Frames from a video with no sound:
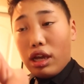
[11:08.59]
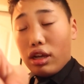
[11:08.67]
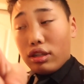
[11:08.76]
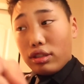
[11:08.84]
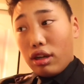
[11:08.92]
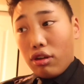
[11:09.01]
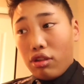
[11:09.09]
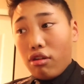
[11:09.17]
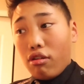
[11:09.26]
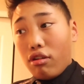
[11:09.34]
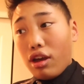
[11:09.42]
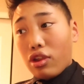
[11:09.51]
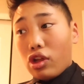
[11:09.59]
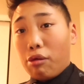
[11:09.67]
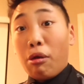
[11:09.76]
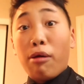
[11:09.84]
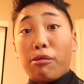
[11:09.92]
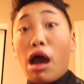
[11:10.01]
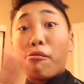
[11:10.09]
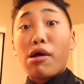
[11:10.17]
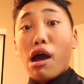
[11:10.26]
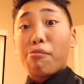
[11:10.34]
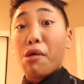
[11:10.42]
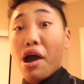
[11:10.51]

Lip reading: and I'll see you next time. Bye.